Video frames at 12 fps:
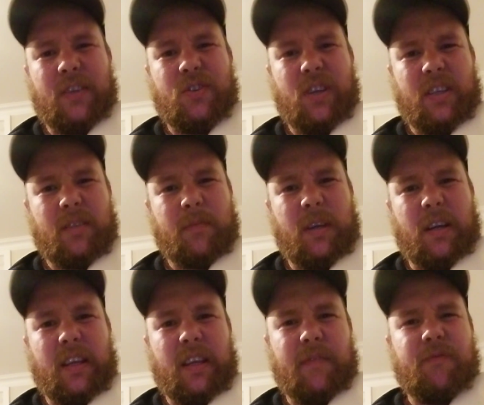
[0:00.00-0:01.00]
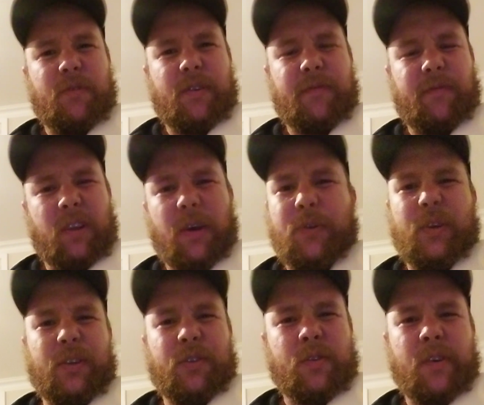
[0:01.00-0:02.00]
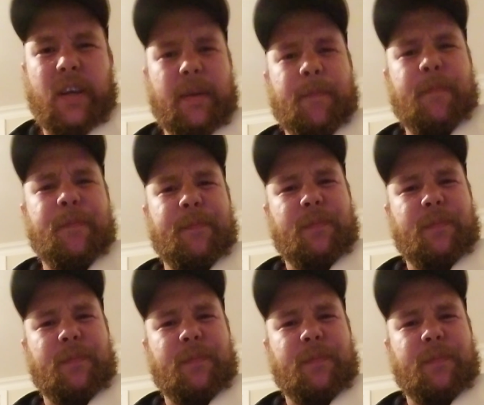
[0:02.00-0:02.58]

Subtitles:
just about every floating trem